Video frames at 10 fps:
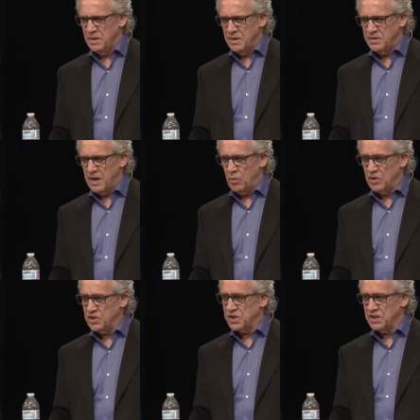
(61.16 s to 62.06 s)
Taiwan
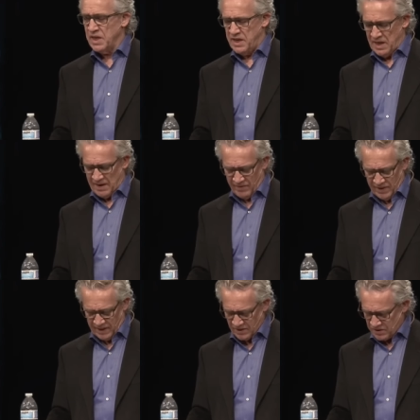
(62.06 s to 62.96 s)
just because I didn't have
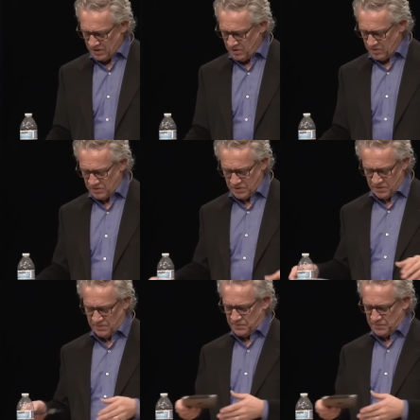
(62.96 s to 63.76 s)
anything else to do. So,